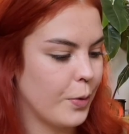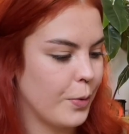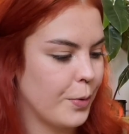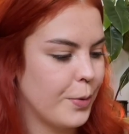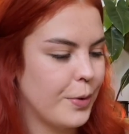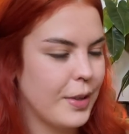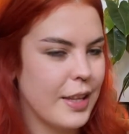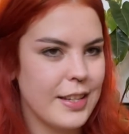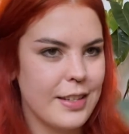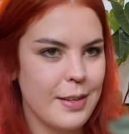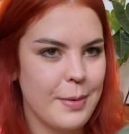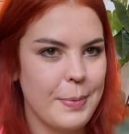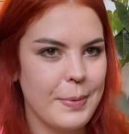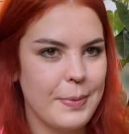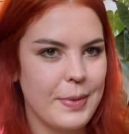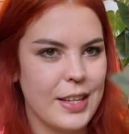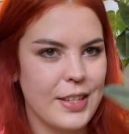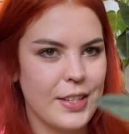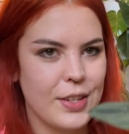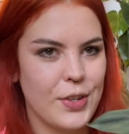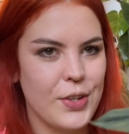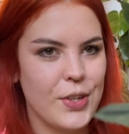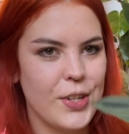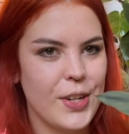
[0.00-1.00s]
Oh,
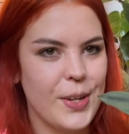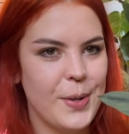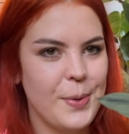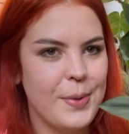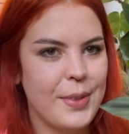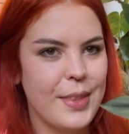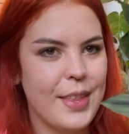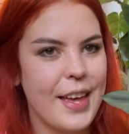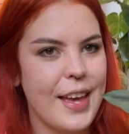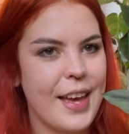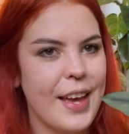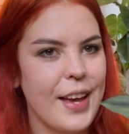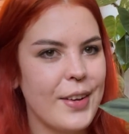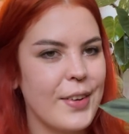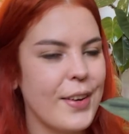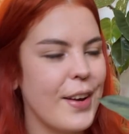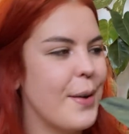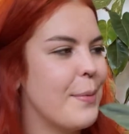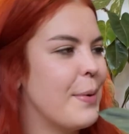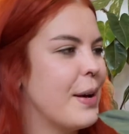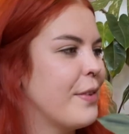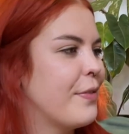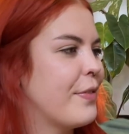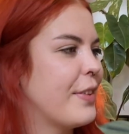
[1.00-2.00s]
there's a shoot there.
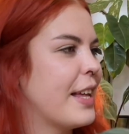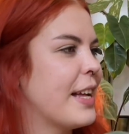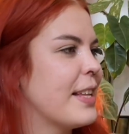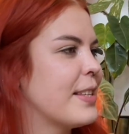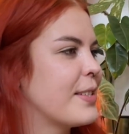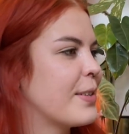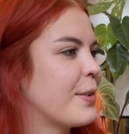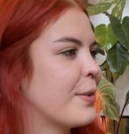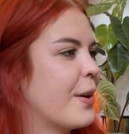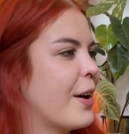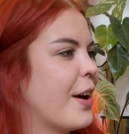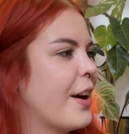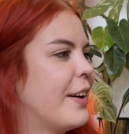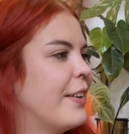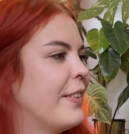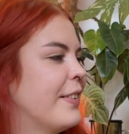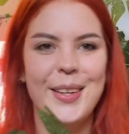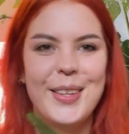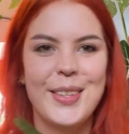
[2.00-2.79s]
Can't wait for that to grow.